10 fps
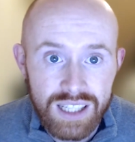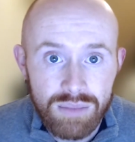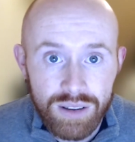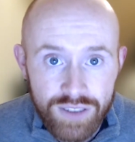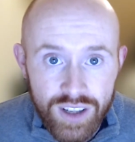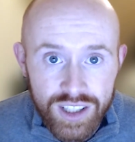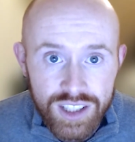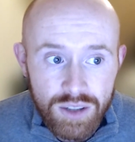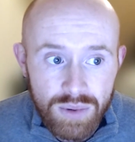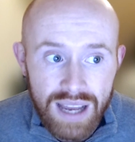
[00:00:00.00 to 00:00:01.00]
But
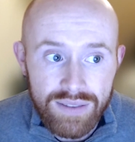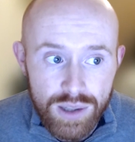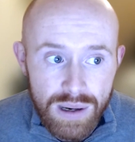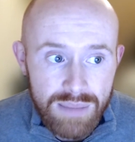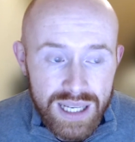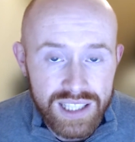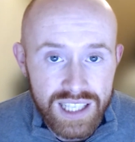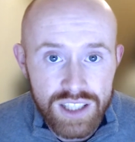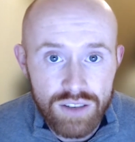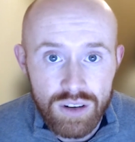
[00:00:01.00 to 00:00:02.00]
first, we have a quick
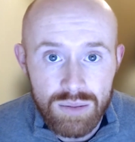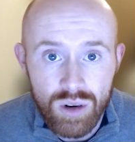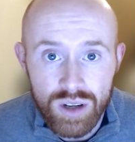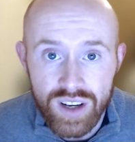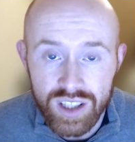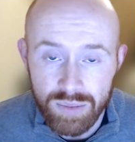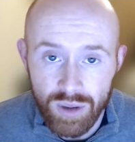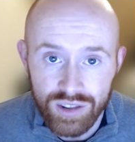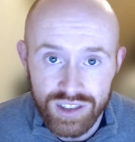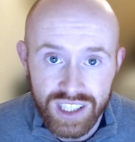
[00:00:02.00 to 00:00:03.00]
message from one of our
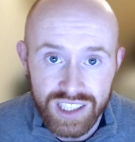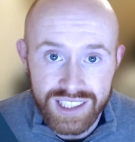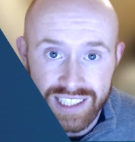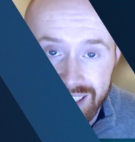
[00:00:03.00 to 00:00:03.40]
sponsors,